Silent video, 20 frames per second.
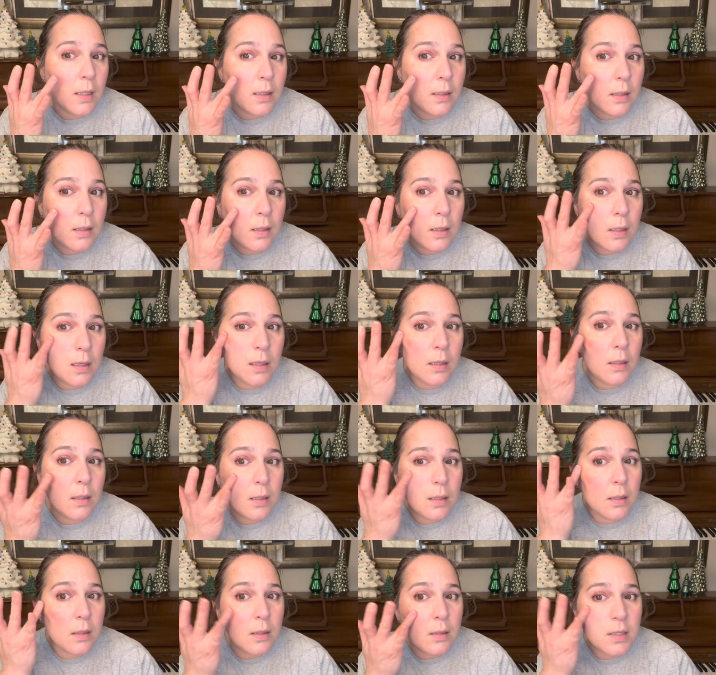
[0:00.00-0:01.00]

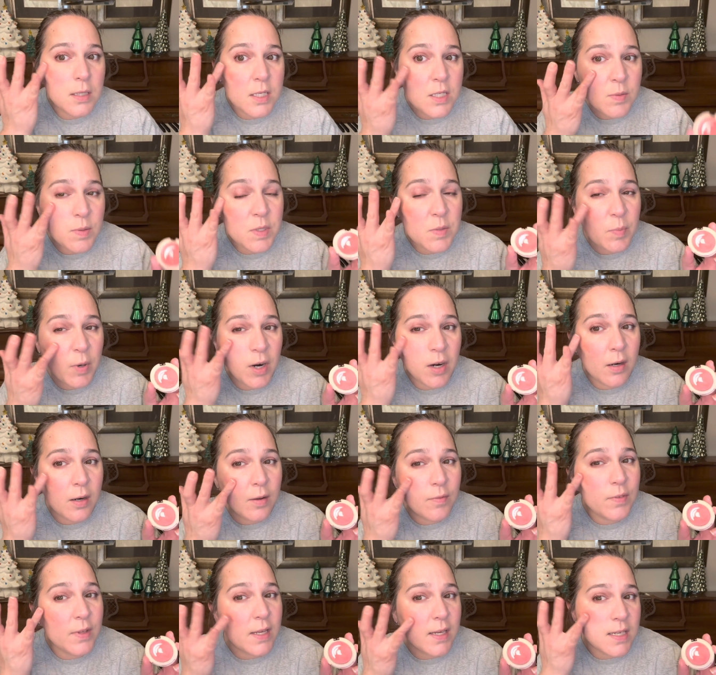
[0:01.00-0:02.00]
Uh, this was part
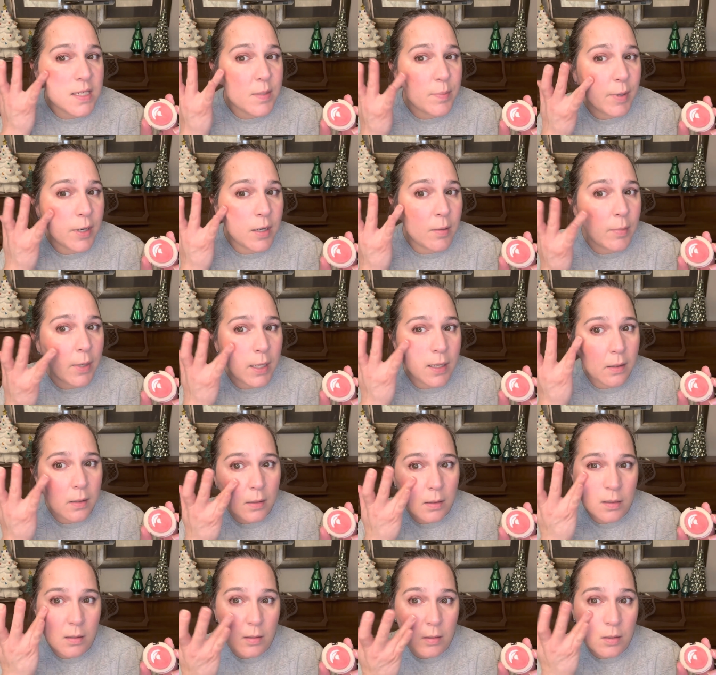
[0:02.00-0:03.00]
of the experiment.
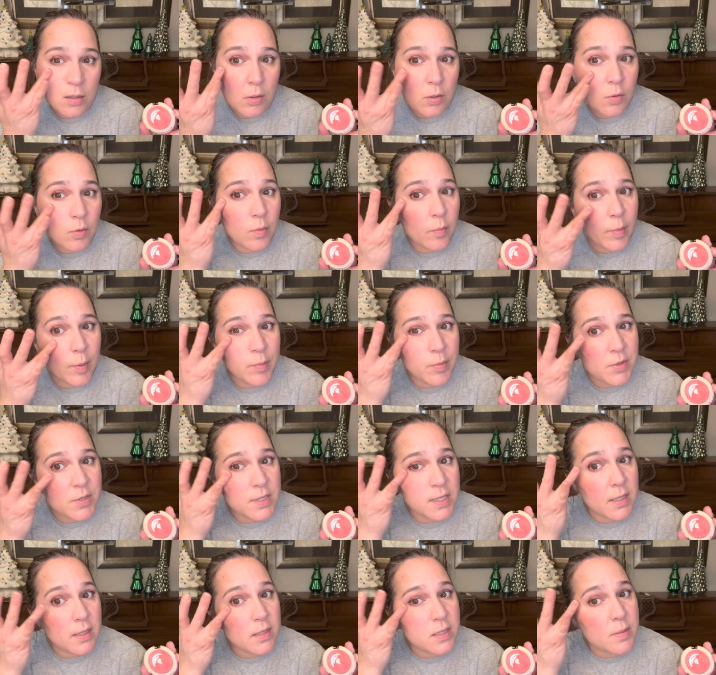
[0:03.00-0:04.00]
Who remembers
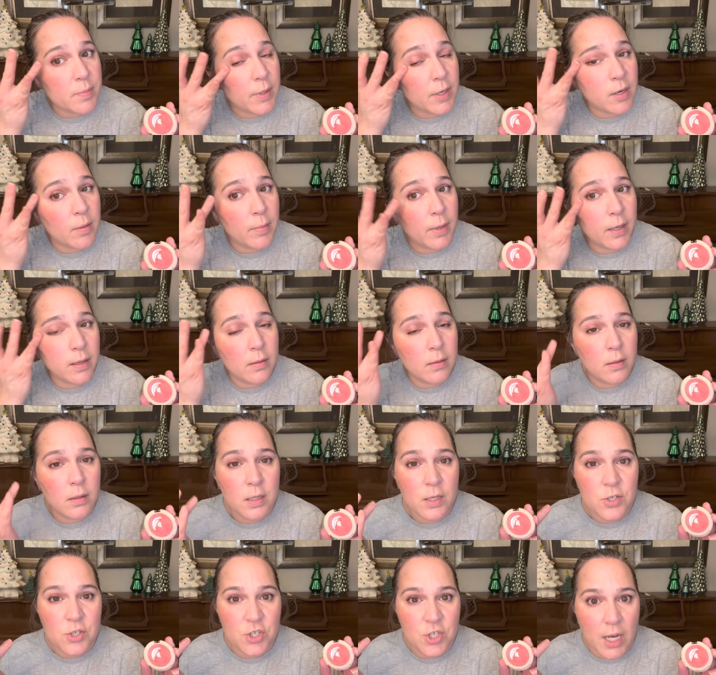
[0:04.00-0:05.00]
the experiment?
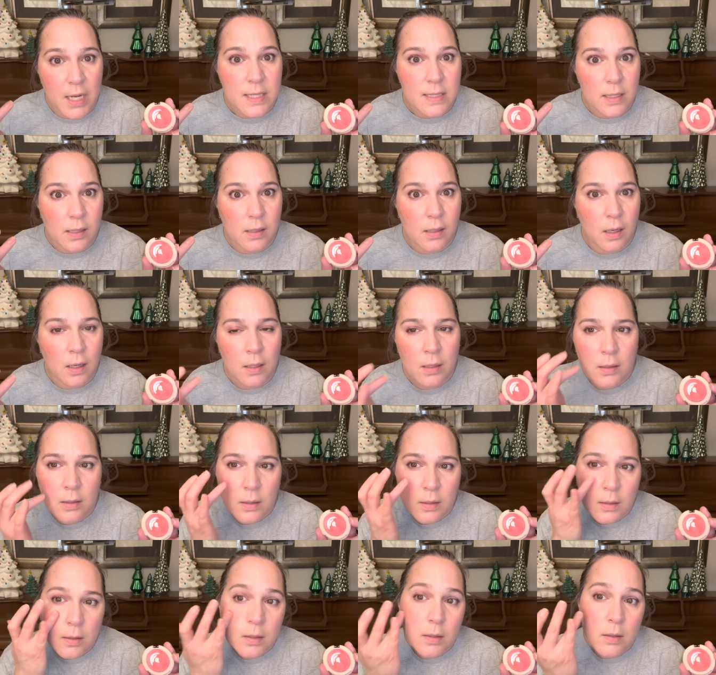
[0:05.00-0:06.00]
Jessica.
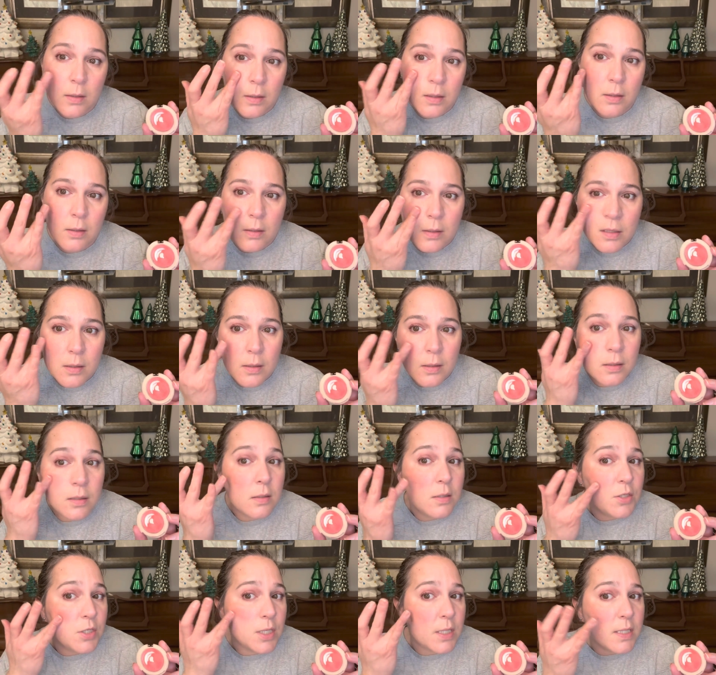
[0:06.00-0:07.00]

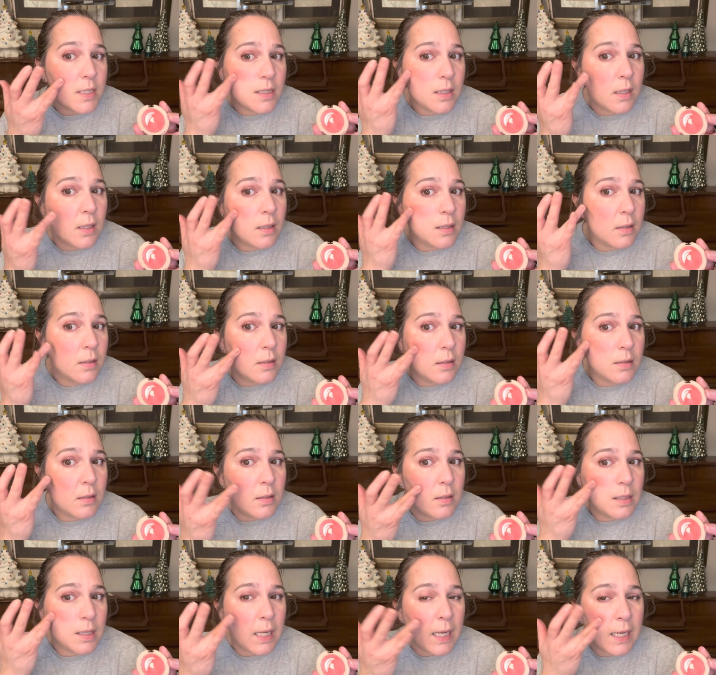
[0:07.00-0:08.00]
Jessica.
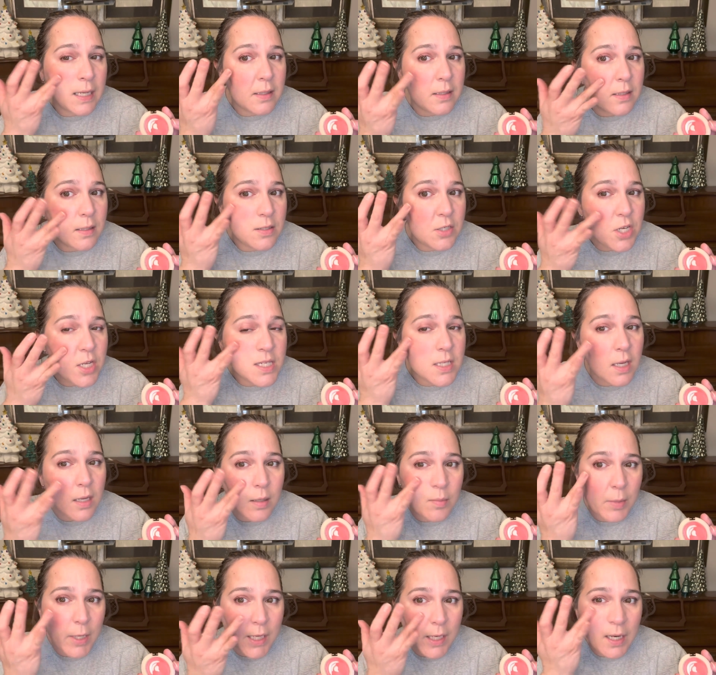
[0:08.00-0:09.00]
had, Jessica and
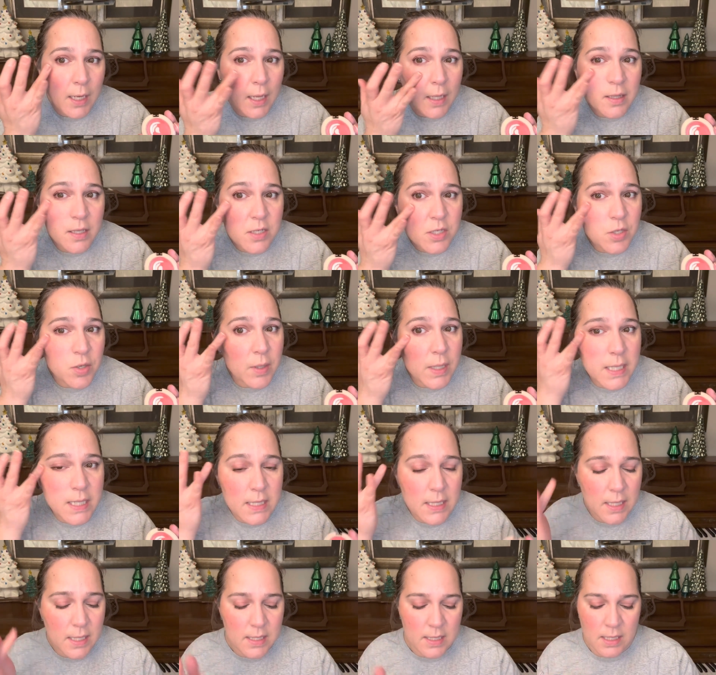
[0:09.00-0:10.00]
Amanda had this
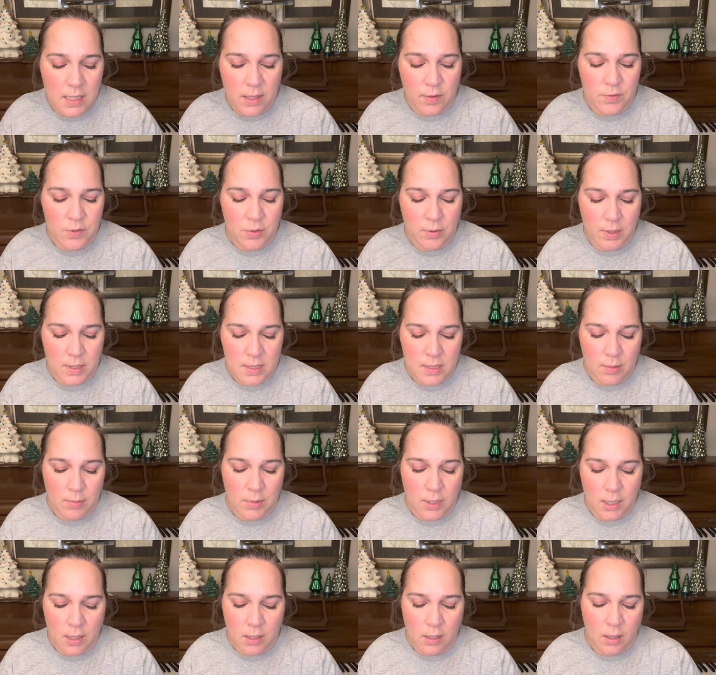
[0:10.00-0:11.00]
crazy idea of doing
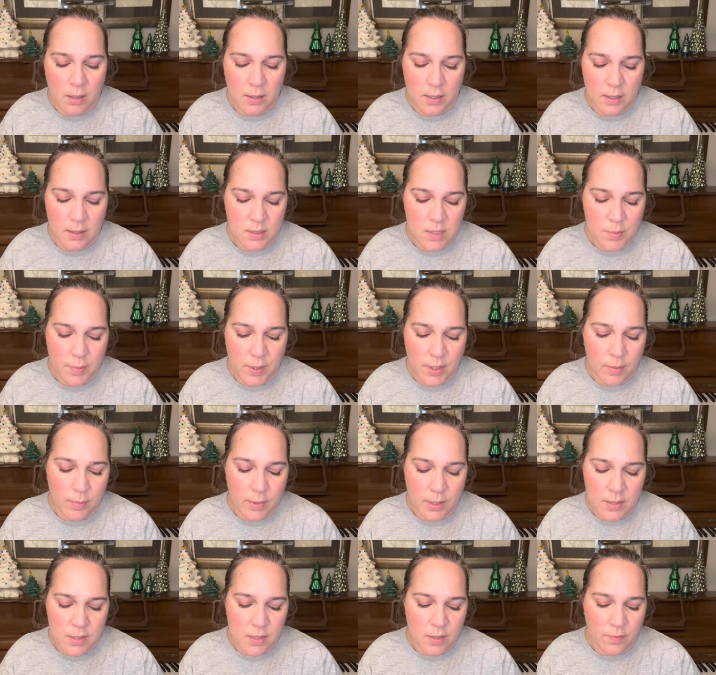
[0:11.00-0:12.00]
something called the
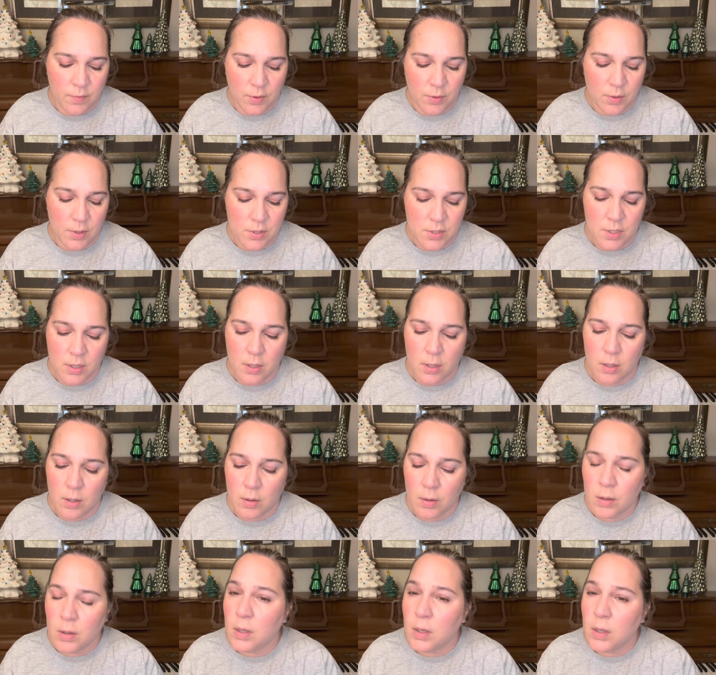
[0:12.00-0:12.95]
experiment a few years ago,